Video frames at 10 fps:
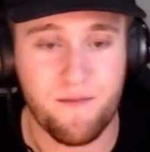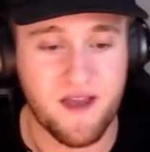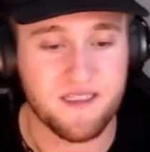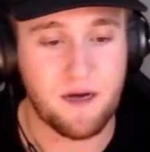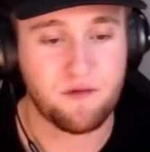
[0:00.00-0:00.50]

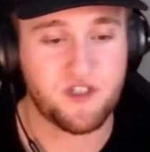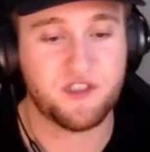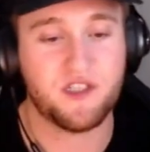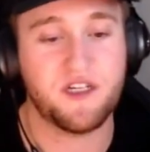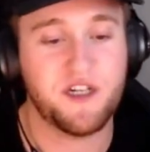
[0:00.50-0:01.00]
Because I was
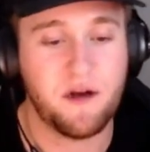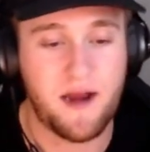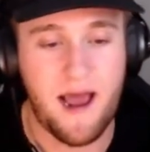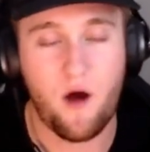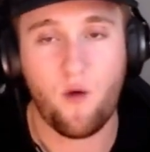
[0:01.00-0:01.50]
just touching on
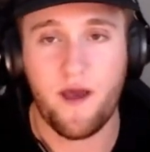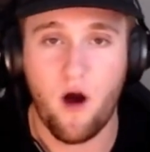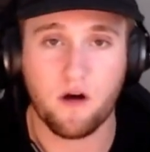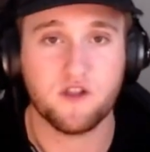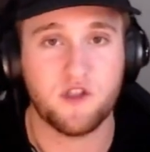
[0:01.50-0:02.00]
how we
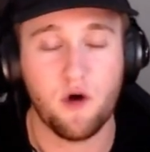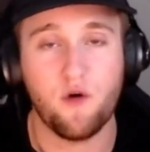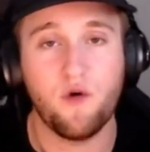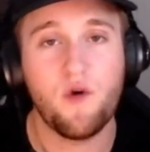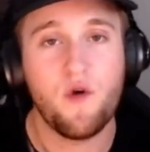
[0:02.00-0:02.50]
are so